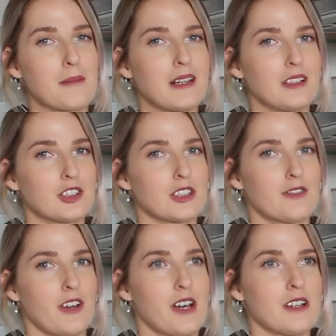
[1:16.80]
make my
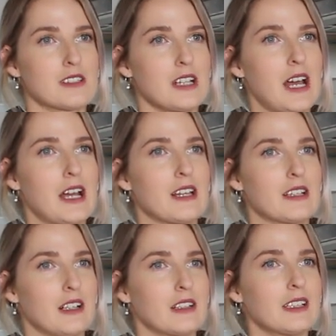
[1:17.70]
lunches first.
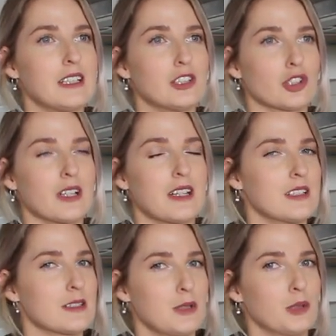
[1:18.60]
I thoroughly enjoy
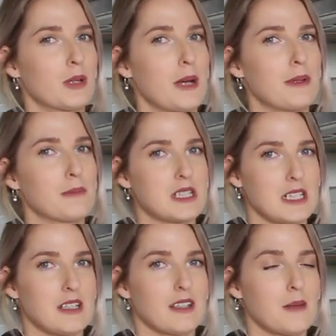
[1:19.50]
this meal prep in
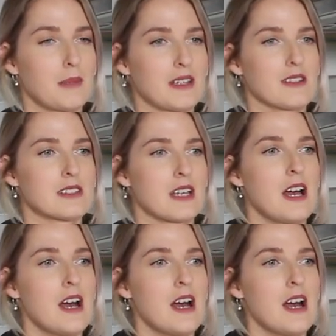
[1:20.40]
particular because